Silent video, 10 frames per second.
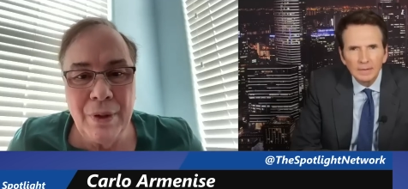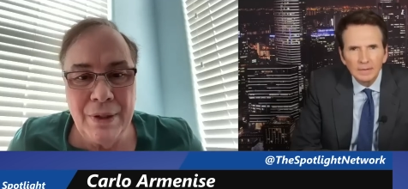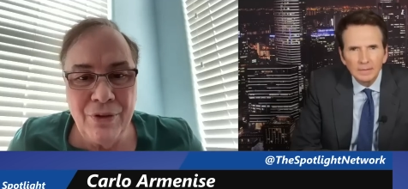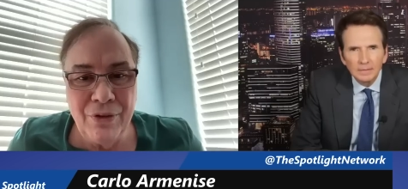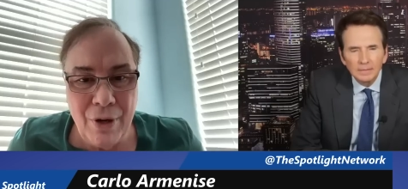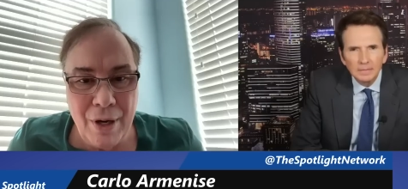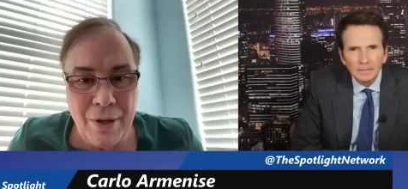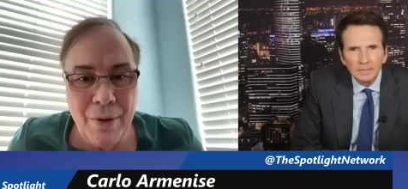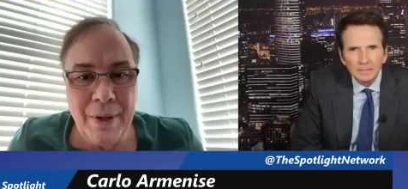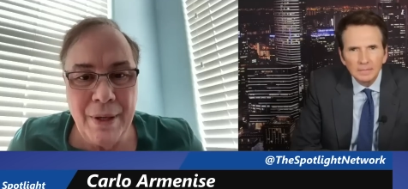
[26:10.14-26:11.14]
Speaker 1: in
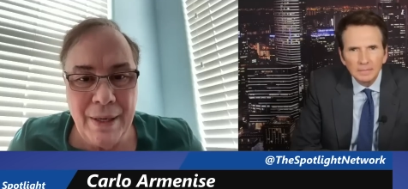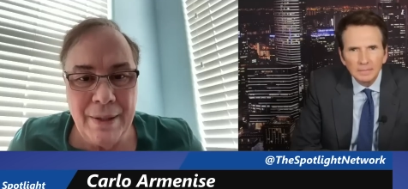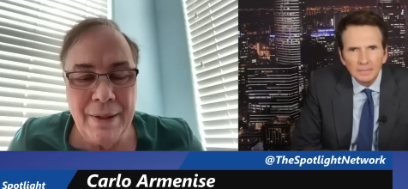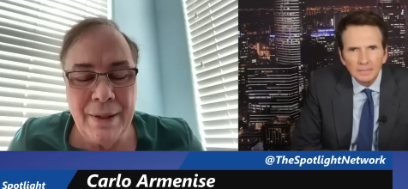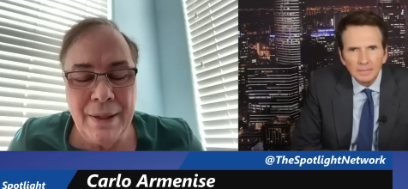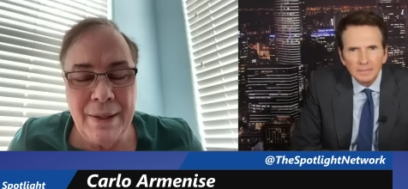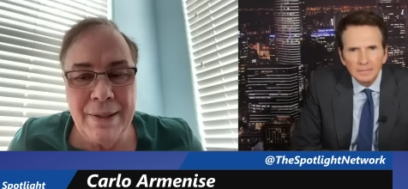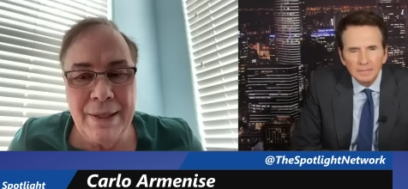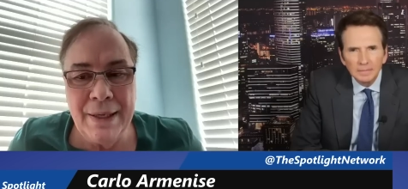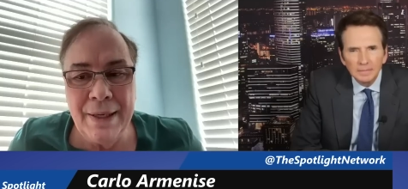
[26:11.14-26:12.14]
Chicago. And
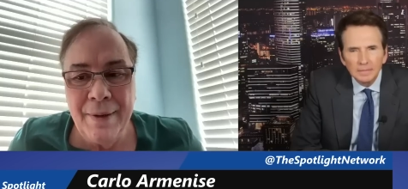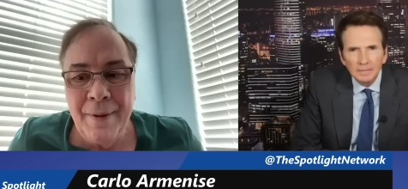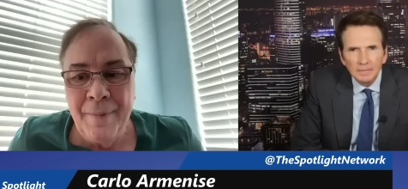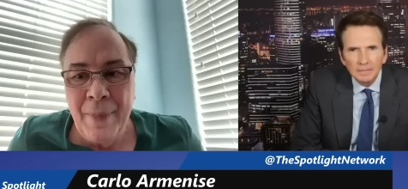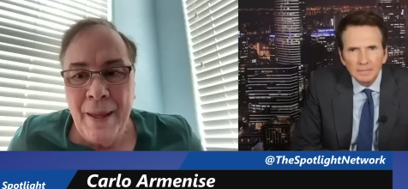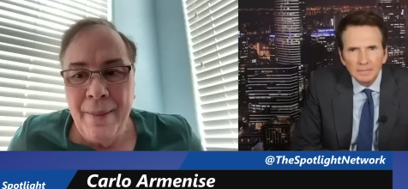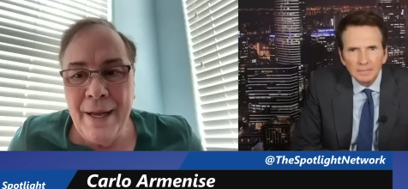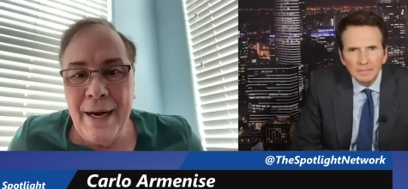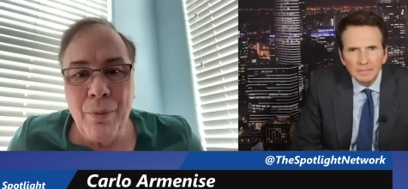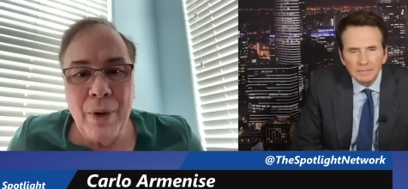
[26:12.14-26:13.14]

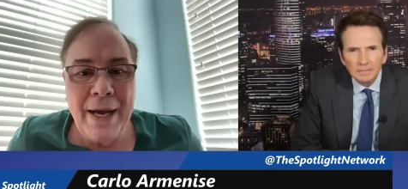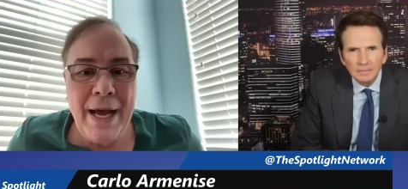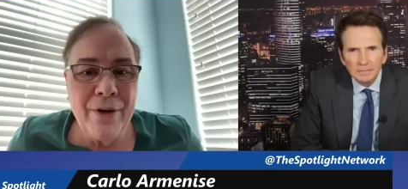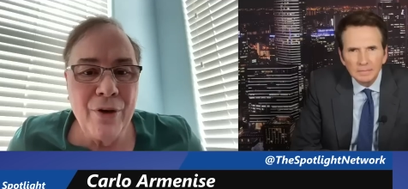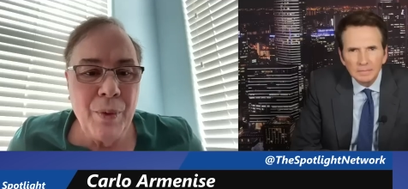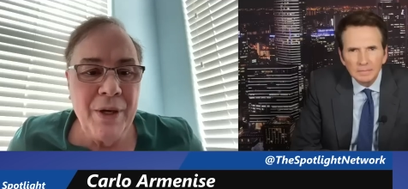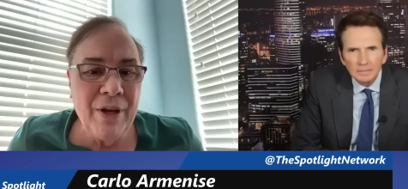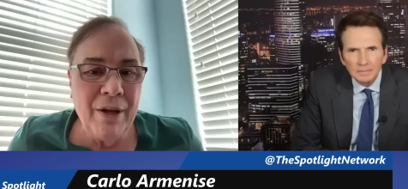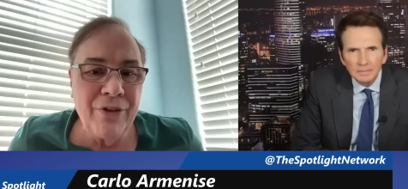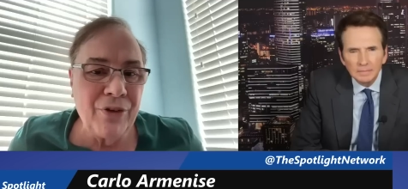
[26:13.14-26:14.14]
then when I got into
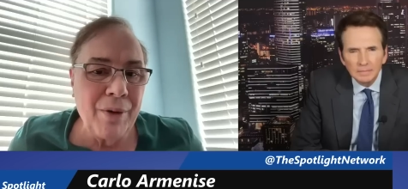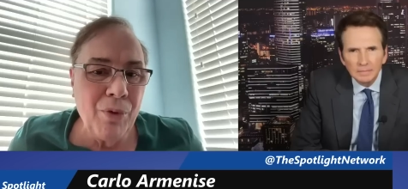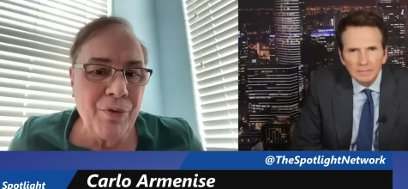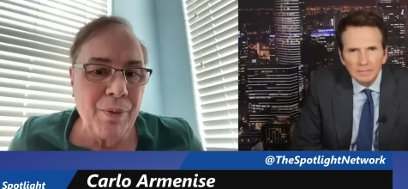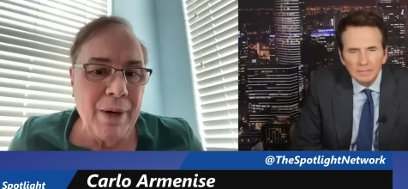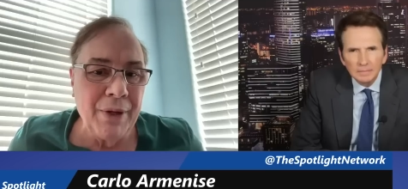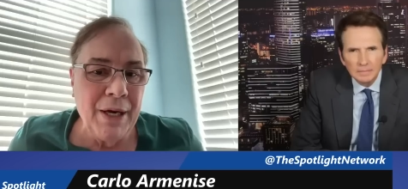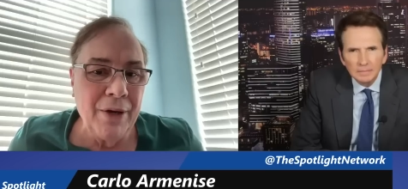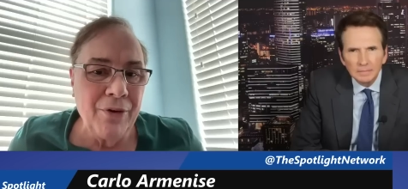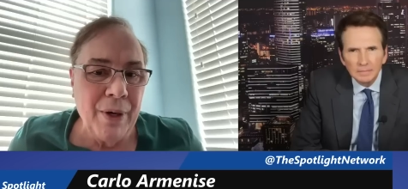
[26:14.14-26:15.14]
retail, I started moving around the
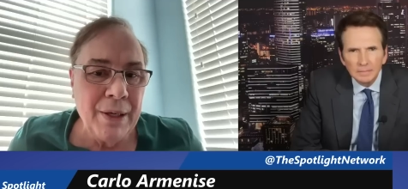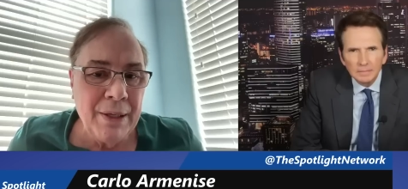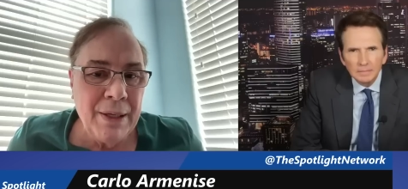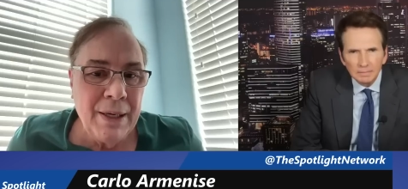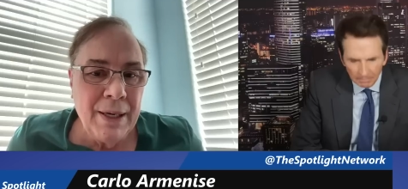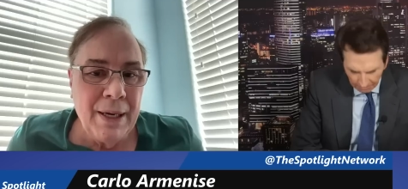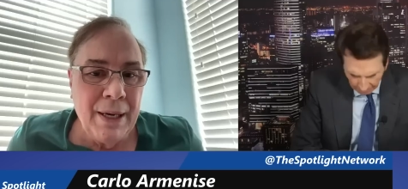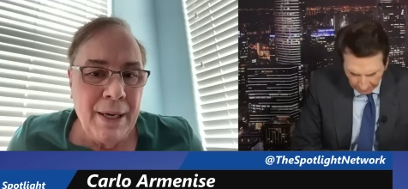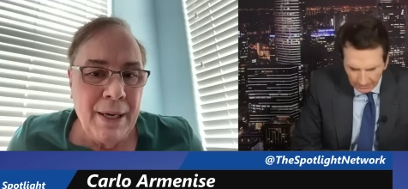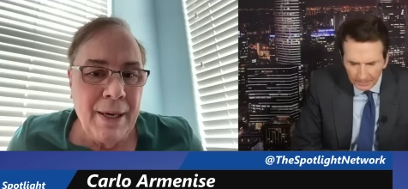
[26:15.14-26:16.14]
country.
Speaker 2: You
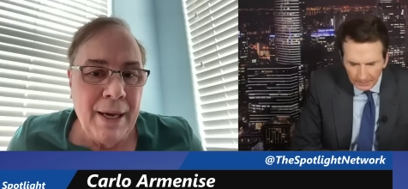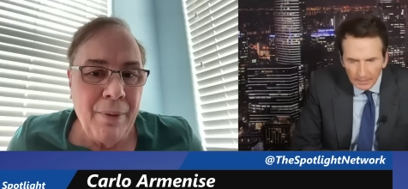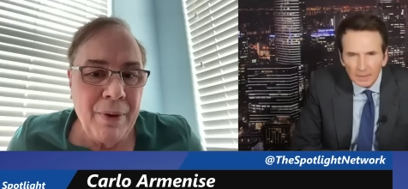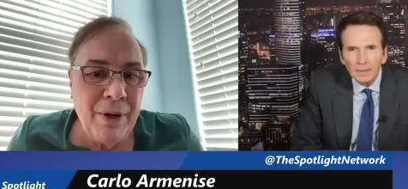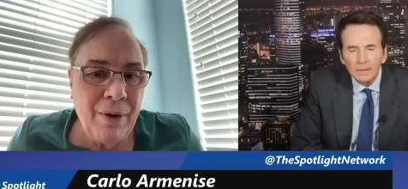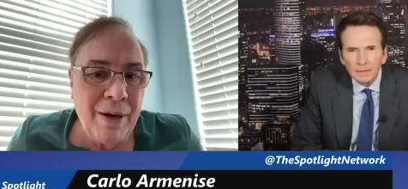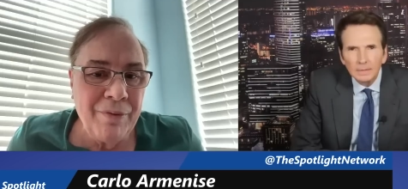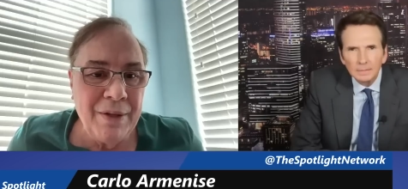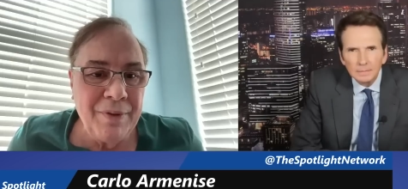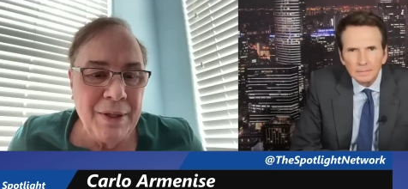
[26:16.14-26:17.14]
know,
Speaker 1: I've
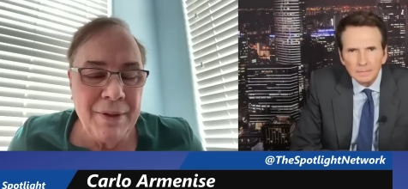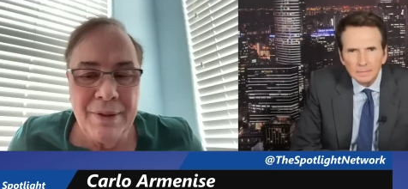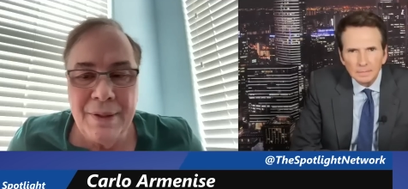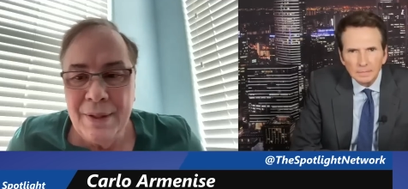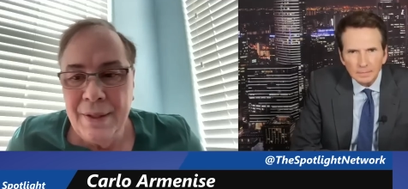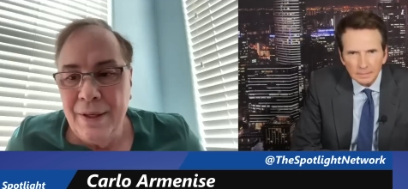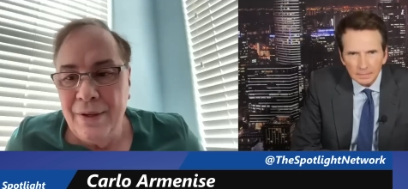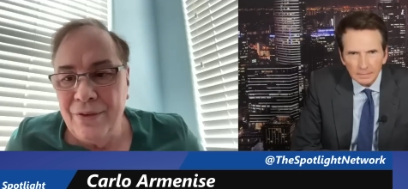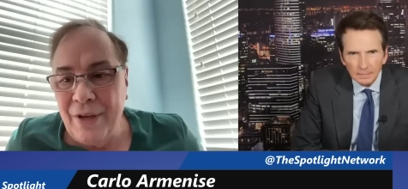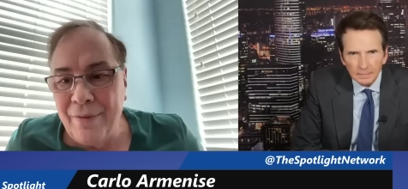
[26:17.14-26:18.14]
lived in
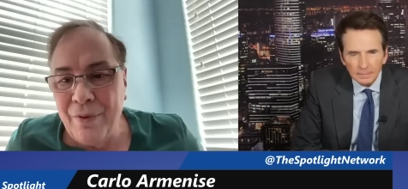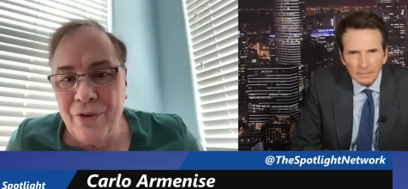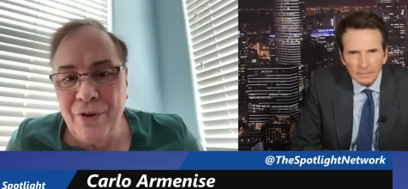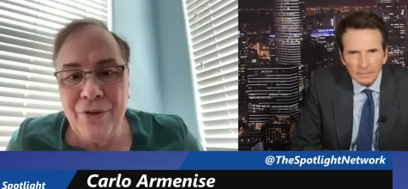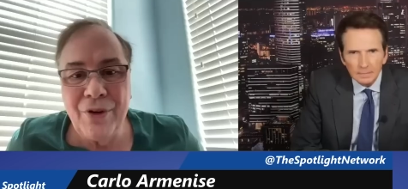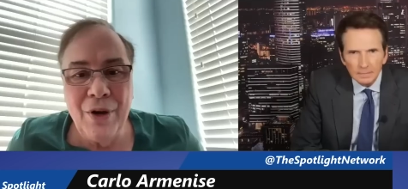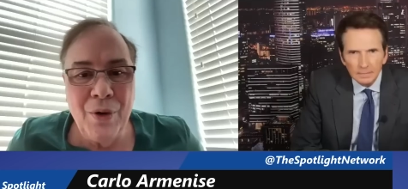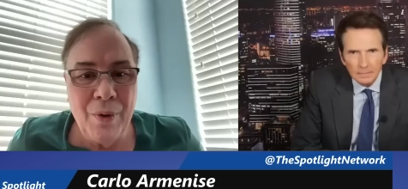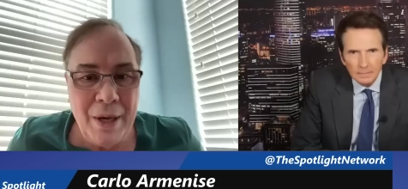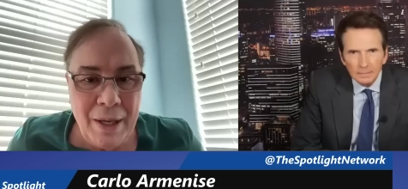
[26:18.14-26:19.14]
San
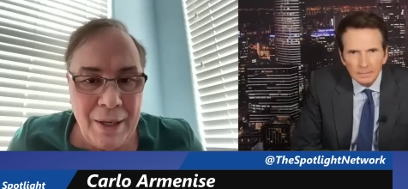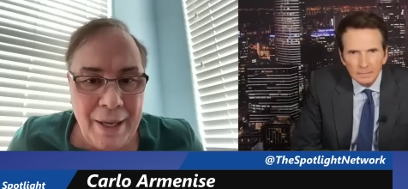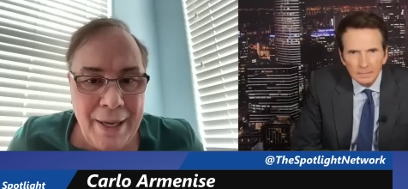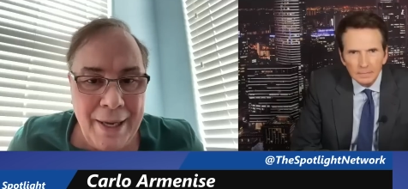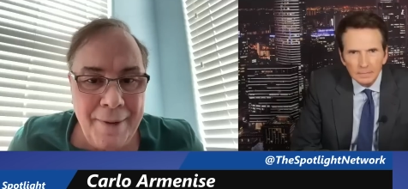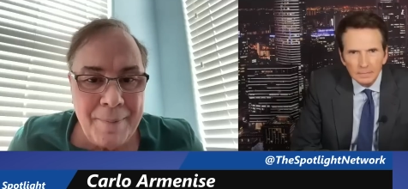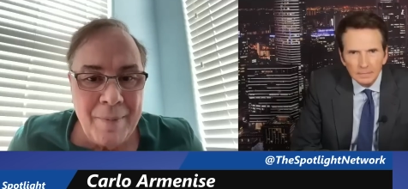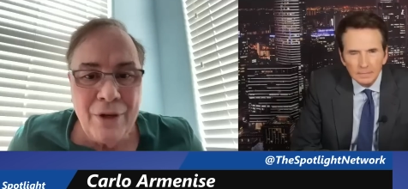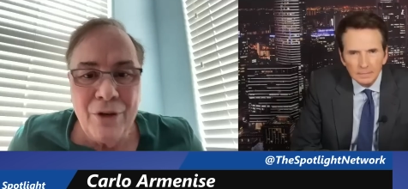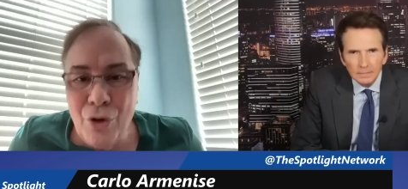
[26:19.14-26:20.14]
Francisco, LA,
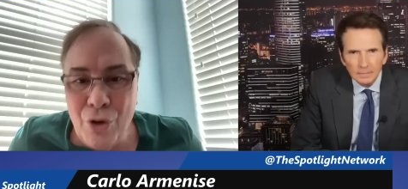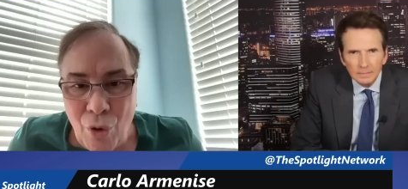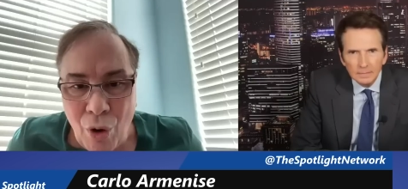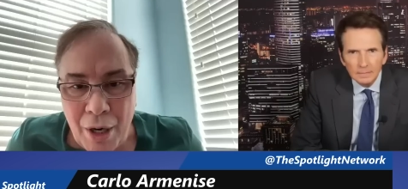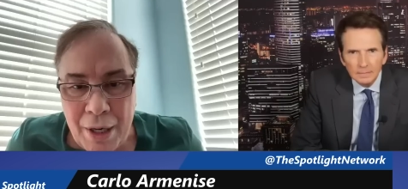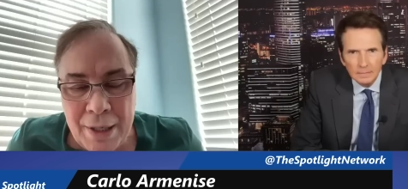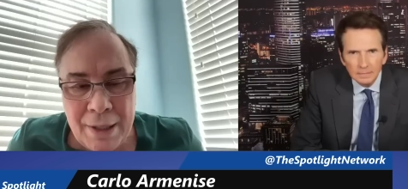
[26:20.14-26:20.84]
New York,